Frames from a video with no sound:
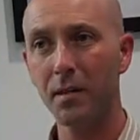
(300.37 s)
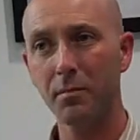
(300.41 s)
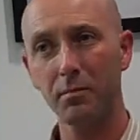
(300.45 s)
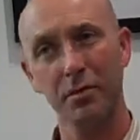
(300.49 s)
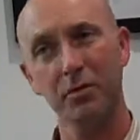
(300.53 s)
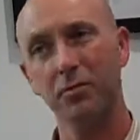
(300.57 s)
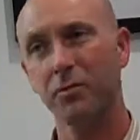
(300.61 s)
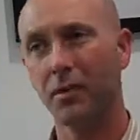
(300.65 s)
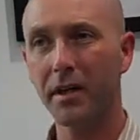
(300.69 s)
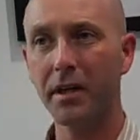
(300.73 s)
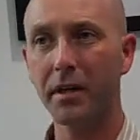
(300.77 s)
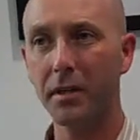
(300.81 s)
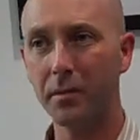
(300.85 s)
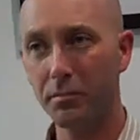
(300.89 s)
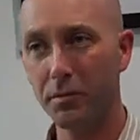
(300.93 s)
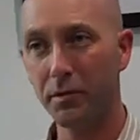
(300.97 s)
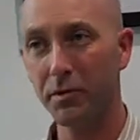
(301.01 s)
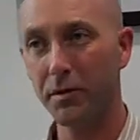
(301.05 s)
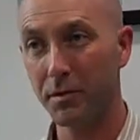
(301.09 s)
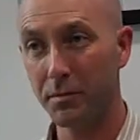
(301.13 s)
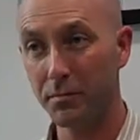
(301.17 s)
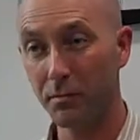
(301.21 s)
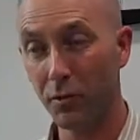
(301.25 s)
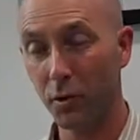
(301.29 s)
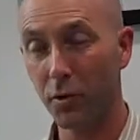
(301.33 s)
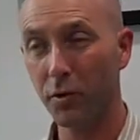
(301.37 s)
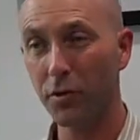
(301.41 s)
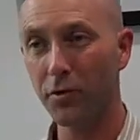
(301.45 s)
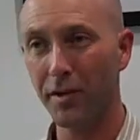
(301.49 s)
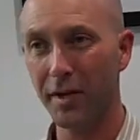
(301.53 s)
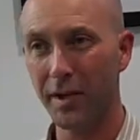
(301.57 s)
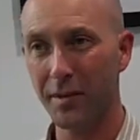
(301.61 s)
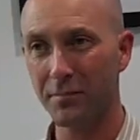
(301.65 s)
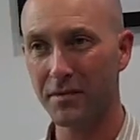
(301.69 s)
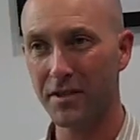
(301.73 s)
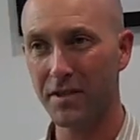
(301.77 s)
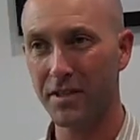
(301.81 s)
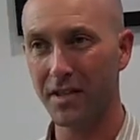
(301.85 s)
but trying to put
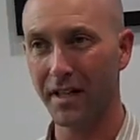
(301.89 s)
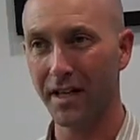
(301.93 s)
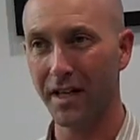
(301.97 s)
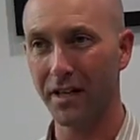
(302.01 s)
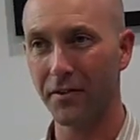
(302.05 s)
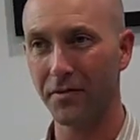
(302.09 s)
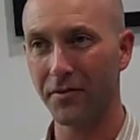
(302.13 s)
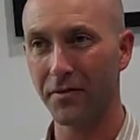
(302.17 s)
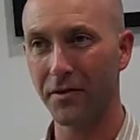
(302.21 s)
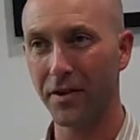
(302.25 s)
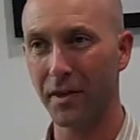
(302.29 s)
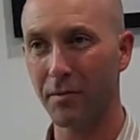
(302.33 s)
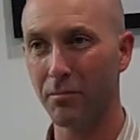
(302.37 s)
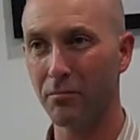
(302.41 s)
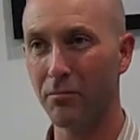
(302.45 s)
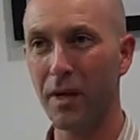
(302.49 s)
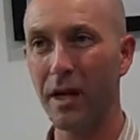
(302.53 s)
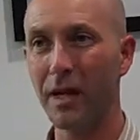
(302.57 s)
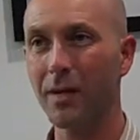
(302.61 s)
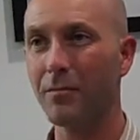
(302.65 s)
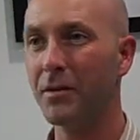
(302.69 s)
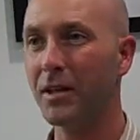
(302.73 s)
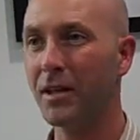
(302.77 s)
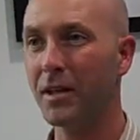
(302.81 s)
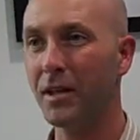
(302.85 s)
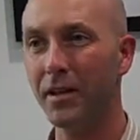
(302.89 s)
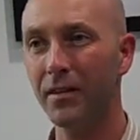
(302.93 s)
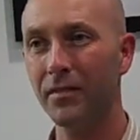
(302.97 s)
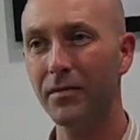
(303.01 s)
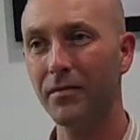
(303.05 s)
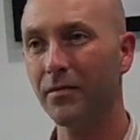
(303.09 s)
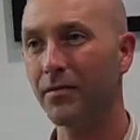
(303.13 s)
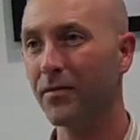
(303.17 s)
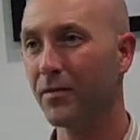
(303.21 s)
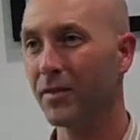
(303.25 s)
programs together that maybe,